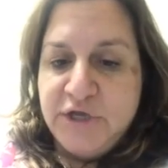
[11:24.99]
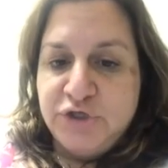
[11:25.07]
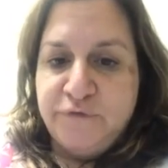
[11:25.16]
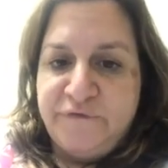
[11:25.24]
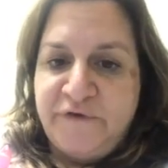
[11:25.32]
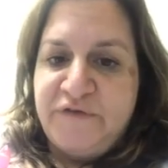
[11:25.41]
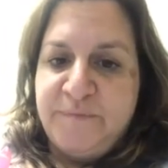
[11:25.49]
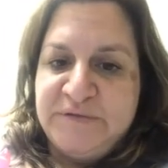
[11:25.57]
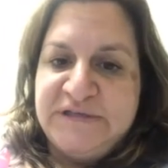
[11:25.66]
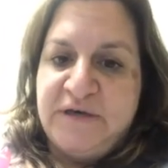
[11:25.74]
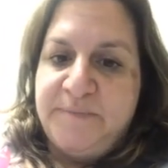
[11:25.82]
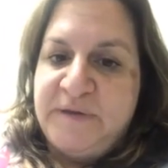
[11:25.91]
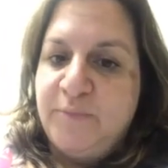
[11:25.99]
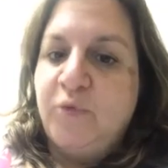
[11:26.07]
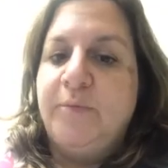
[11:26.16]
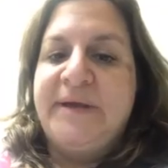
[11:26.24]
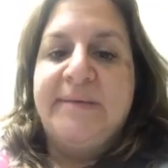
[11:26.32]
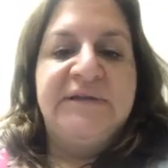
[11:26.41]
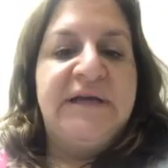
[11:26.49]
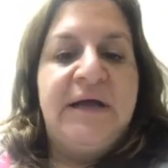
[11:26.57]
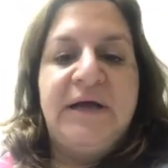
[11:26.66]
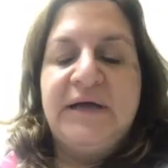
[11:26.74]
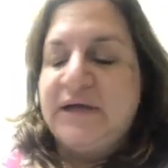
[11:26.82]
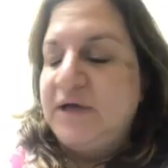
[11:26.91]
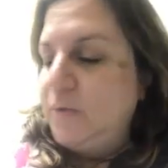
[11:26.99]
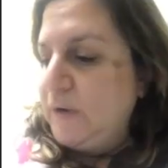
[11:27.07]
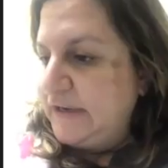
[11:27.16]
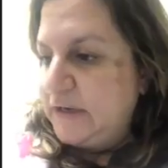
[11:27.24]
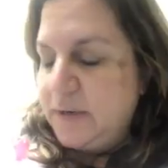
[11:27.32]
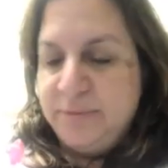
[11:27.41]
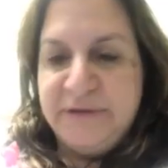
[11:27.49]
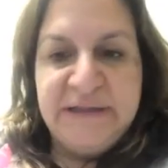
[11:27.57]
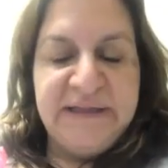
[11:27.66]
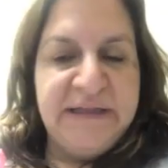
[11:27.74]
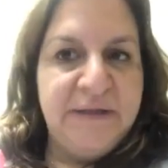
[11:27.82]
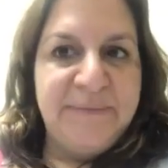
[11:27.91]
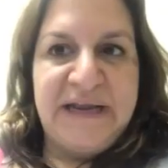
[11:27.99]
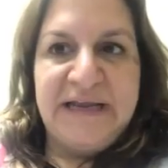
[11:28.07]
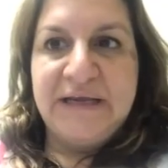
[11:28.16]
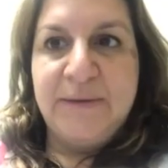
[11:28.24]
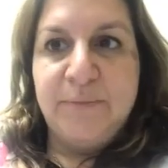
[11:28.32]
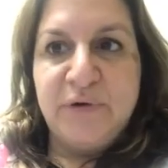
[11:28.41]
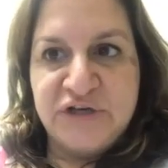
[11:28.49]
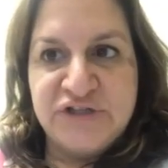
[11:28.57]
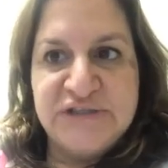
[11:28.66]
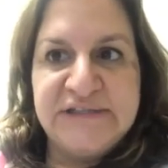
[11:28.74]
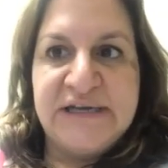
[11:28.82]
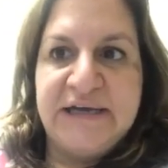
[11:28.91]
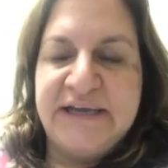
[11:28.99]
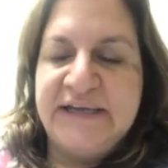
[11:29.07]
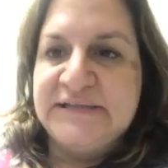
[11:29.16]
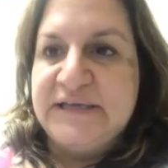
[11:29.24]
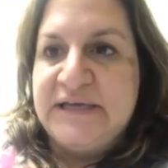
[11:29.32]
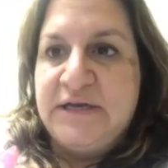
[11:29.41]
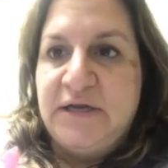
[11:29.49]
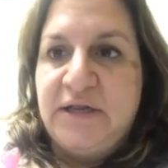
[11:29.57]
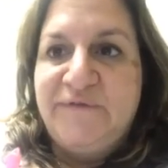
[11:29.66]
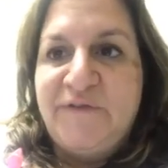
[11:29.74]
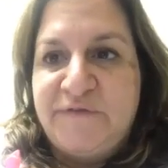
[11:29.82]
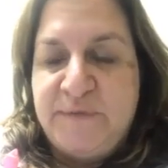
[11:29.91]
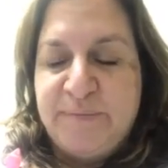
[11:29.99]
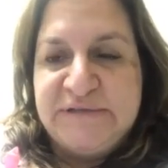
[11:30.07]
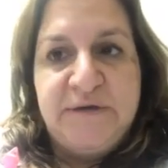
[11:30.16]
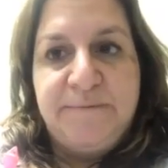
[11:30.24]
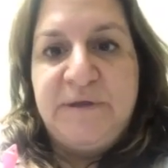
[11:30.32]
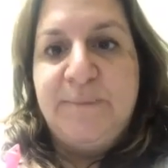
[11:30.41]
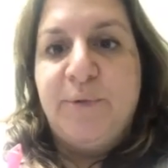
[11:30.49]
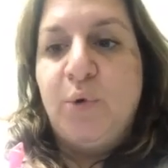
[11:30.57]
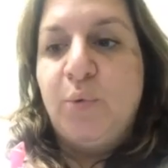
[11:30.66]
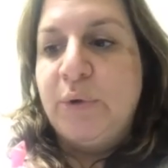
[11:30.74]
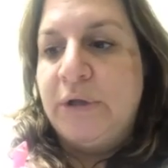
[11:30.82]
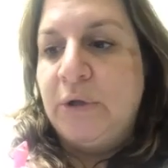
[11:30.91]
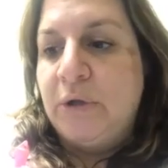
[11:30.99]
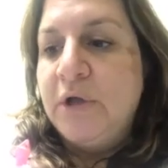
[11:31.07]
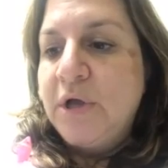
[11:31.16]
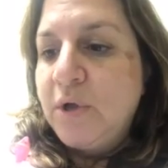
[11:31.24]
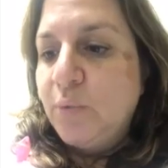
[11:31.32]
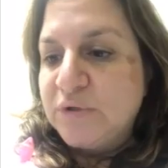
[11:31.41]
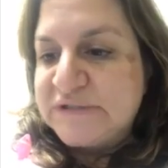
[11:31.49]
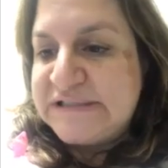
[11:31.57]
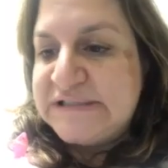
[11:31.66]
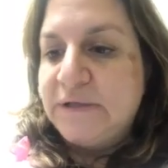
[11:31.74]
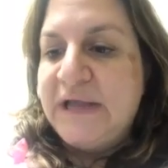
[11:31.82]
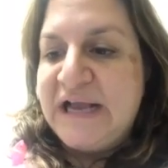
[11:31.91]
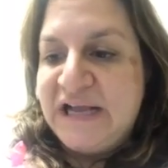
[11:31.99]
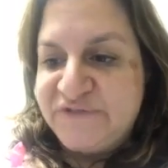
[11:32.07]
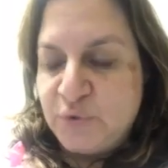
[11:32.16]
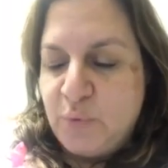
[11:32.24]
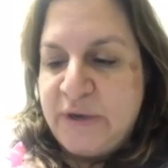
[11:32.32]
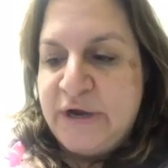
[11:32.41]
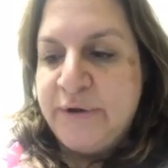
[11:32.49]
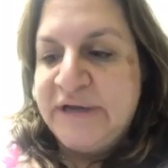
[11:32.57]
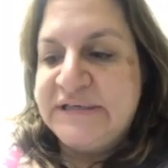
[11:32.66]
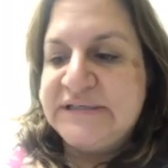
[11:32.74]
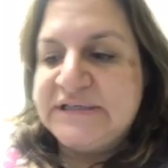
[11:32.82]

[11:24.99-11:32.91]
So 50% of people will be able to go on and completely eliminate compression stockings, and 50% of people will still have to wear it